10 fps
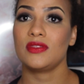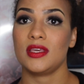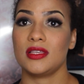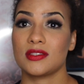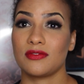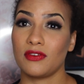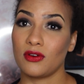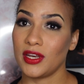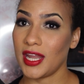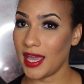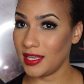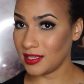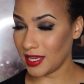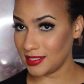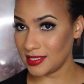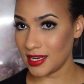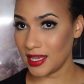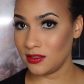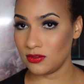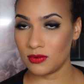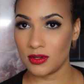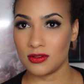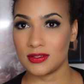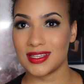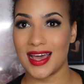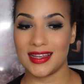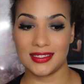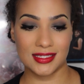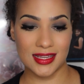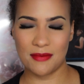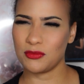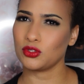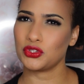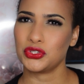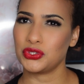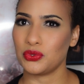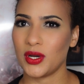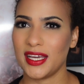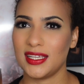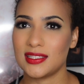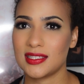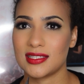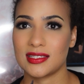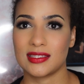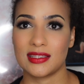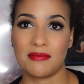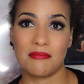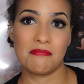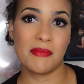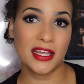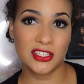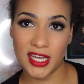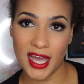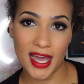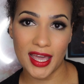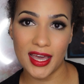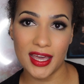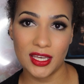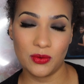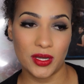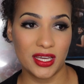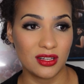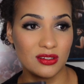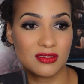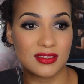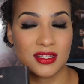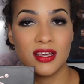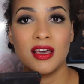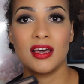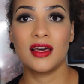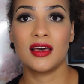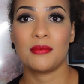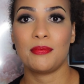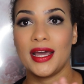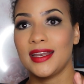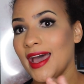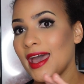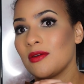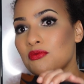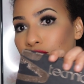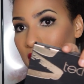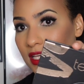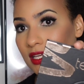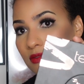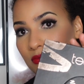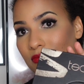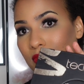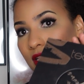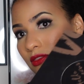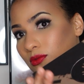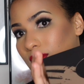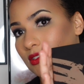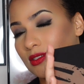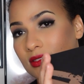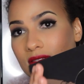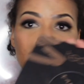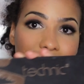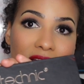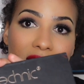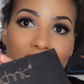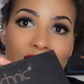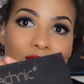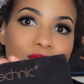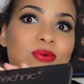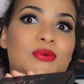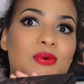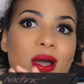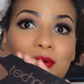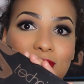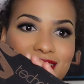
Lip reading: this for 9.99 euros and I'm not sure it's much higher anywhere else, but I really, really thought it's nice, so I got